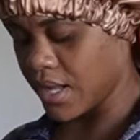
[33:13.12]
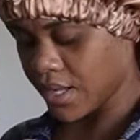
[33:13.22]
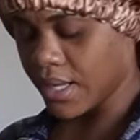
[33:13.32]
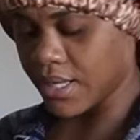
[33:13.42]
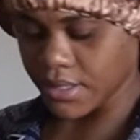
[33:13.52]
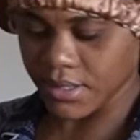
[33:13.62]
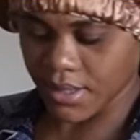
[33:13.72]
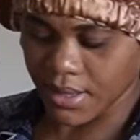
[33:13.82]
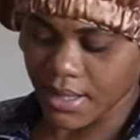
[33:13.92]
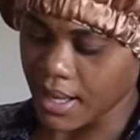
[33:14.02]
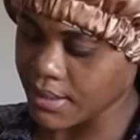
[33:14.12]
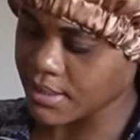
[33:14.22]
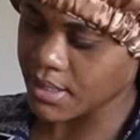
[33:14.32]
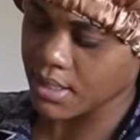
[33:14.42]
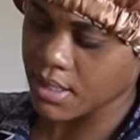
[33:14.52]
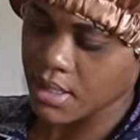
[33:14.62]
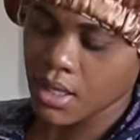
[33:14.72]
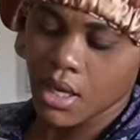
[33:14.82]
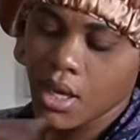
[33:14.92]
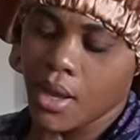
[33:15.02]
not get into that.
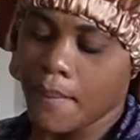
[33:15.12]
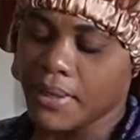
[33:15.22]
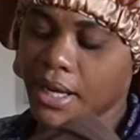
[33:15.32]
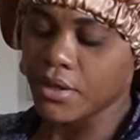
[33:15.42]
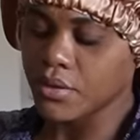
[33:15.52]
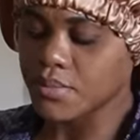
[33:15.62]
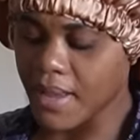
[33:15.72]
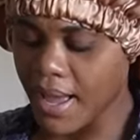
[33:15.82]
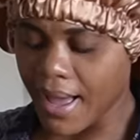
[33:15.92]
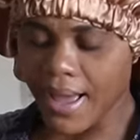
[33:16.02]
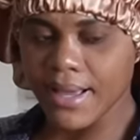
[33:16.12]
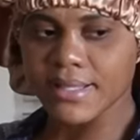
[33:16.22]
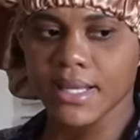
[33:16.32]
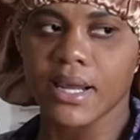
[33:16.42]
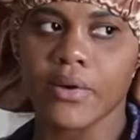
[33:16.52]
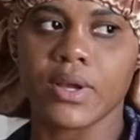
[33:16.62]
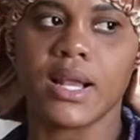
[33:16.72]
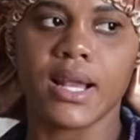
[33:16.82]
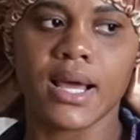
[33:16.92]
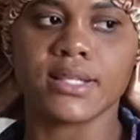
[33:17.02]
But I use my eyes and I
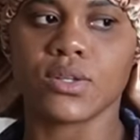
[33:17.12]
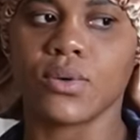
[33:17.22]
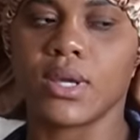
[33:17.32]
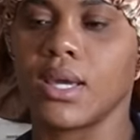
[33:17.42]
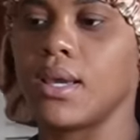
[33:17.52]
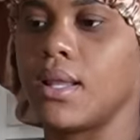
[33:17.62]
realize, okay,